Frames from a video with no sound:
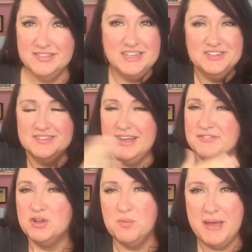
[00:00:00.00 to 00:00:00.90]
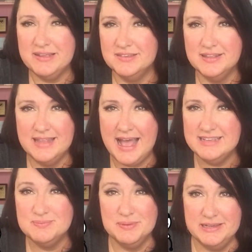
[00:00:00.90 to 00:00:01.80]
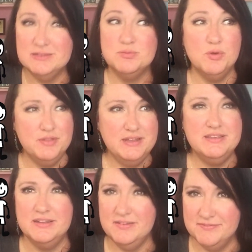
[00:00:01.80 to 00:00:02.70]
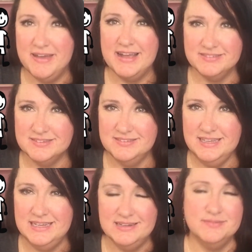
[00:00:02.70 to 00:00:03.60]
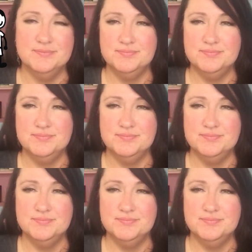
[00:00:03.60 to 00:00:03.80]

They just have to go back to the last place where they did in fact succeed.